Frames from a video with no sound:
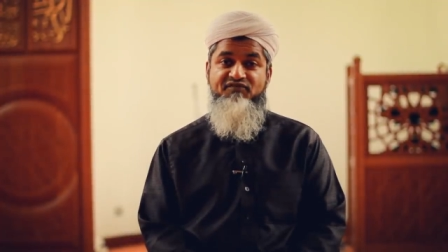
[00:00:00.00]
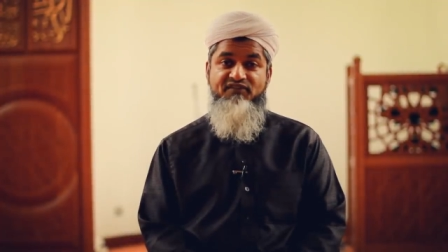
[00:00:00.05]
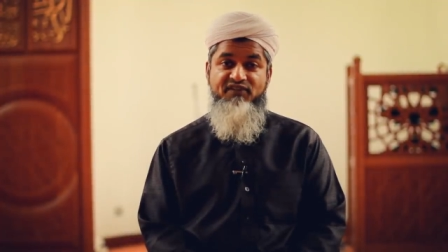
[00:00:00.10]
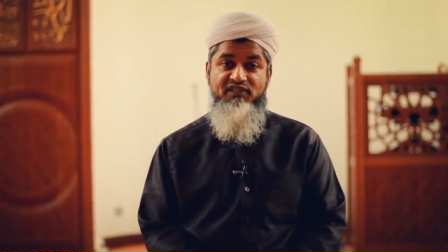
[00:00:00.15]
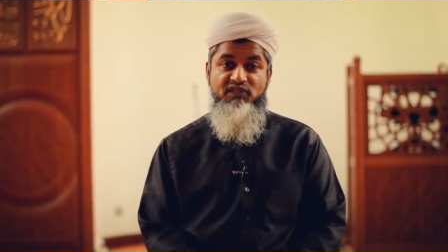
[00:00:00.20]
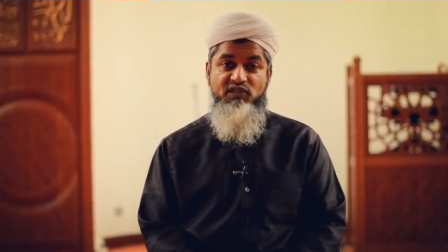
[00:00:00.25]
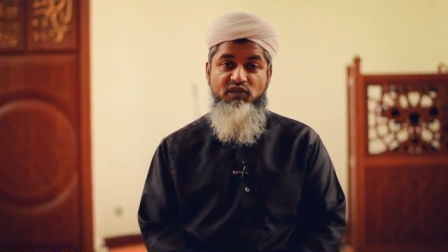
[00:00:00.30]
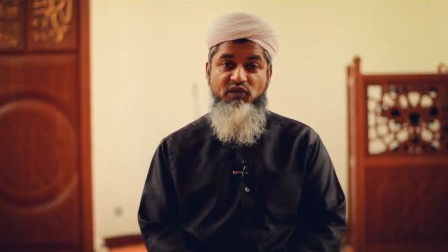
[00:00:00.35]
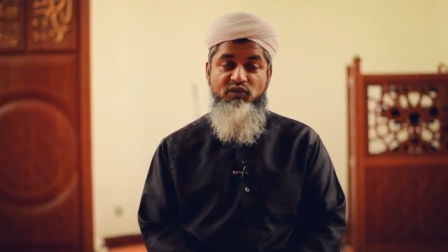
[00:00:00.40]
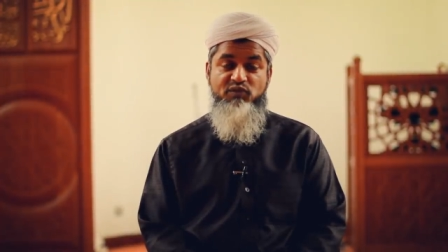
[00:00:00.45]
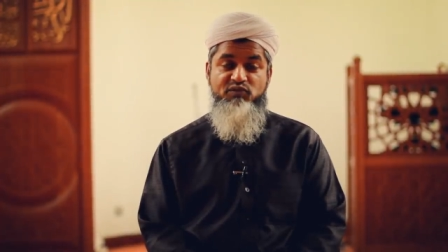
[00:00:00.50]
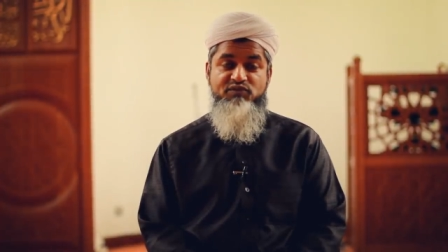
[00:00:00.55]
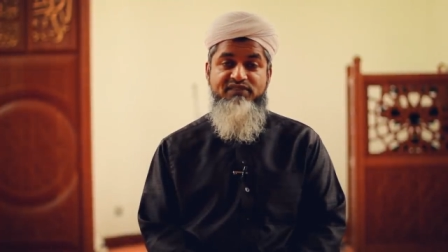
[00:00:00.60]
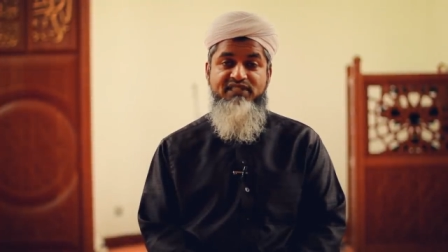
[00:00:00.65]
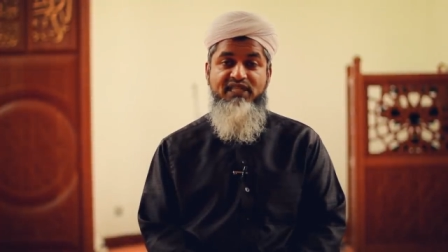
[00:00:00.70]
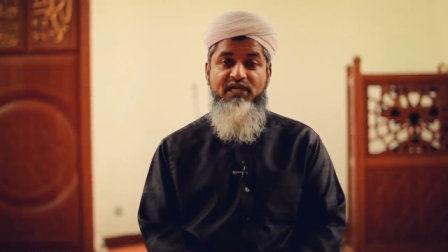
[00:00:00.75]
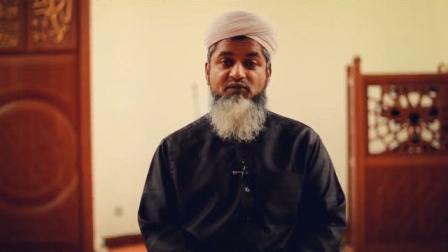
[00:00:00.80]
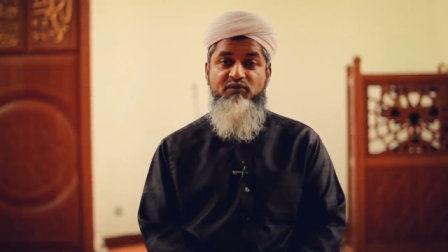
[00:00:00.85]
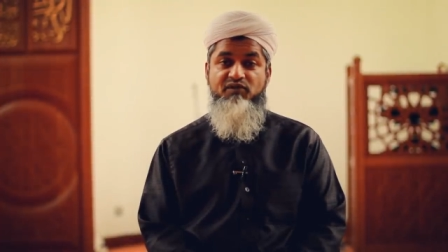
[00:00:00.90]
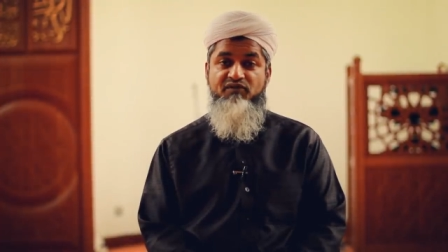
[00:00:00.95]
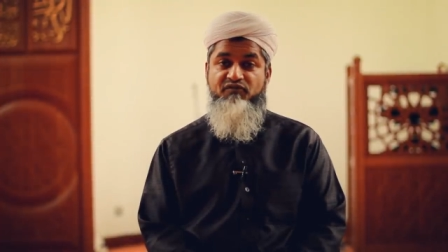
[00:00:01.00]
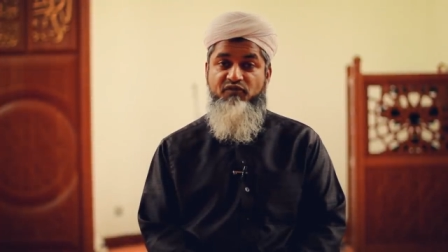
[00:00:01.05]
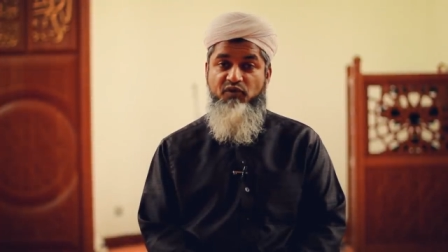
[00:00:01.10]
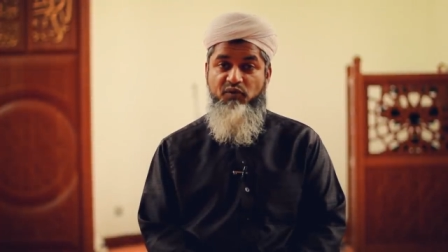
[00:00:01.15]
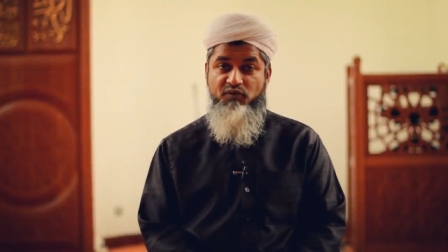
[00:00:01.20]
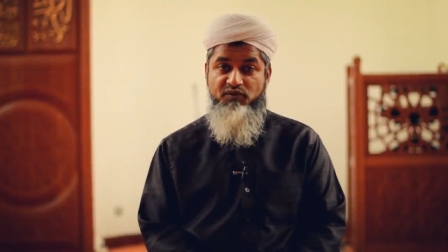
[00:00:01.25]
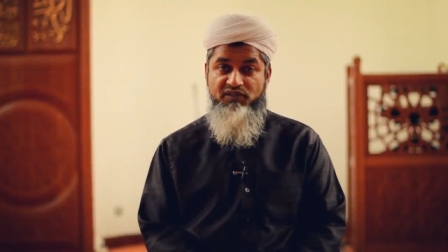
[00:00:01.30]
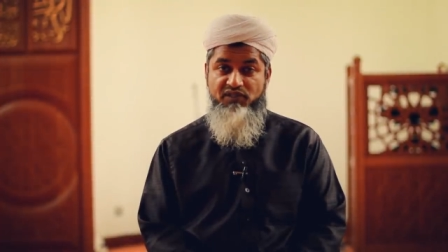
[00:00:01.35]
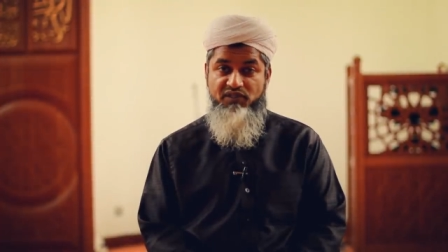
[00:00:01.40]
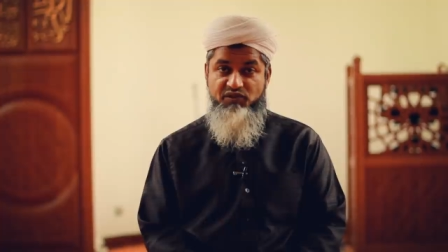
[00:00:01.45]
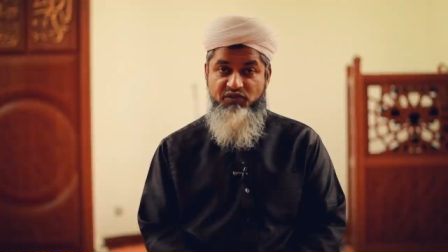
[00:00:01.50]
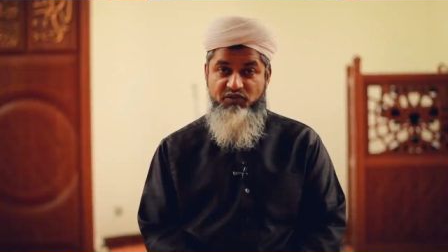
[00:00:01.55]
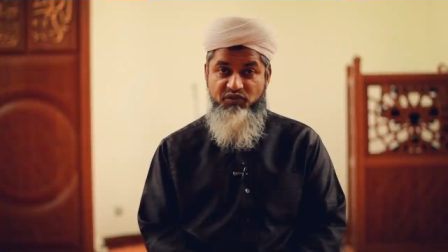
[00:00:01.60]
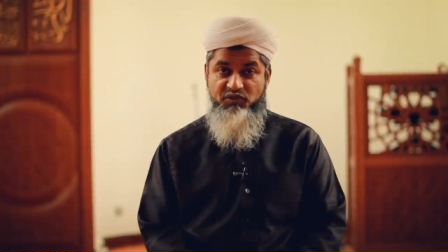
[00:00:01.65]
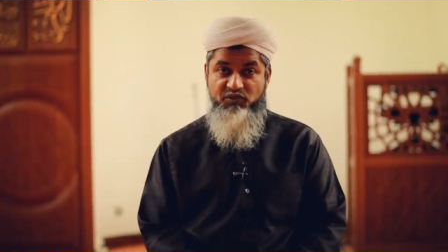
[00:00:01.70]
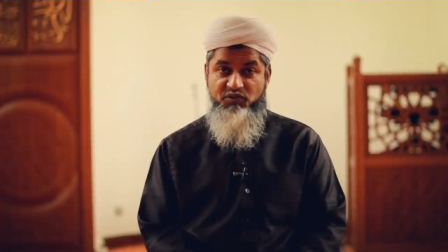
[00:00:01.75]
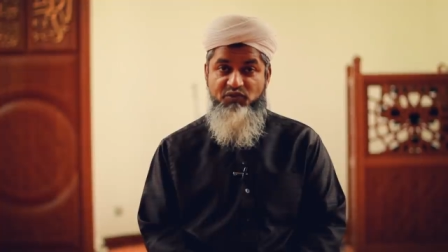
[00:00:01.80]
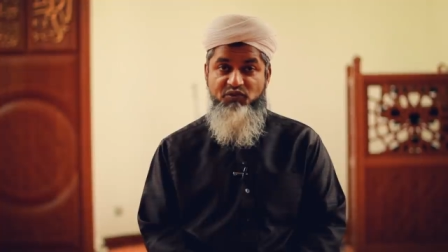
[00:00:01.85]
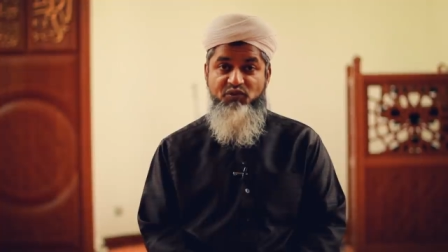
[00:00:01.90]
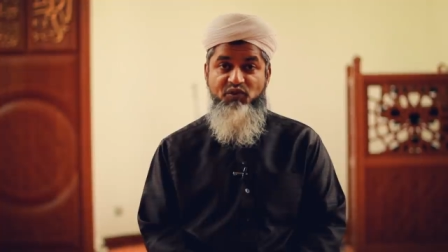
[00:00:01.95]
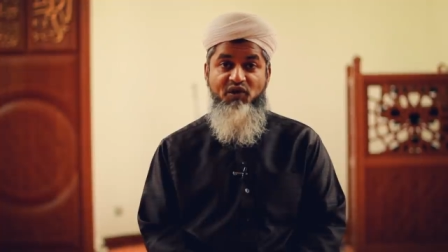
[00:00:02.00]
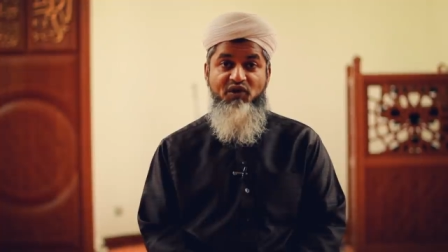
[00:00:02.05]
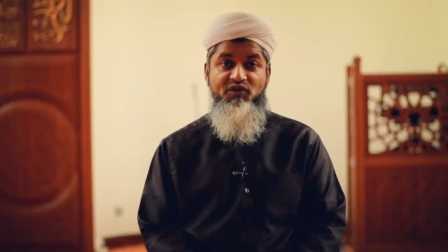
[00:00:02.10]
videos that were forwarded to you